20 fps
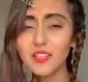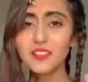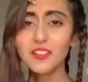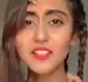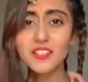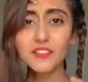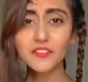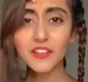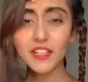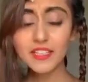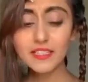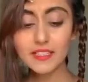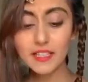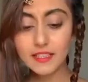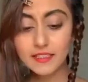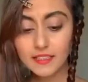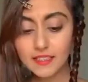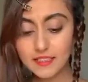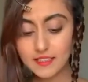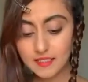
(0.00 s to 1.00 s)
That's a very
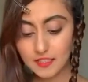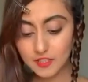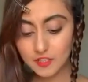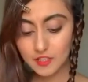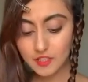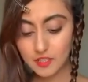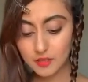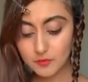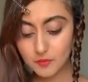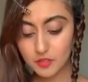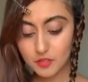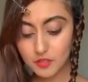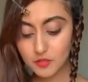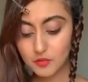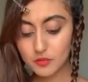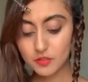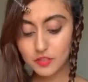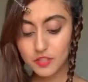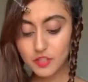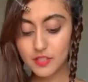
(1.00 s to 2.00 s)
tiny section. I'm just
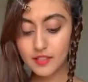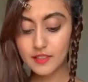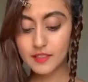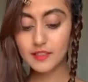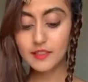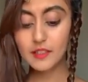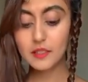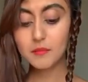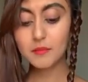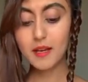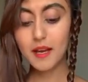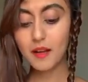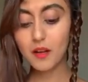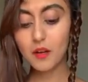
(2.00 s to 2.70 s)
going to gently back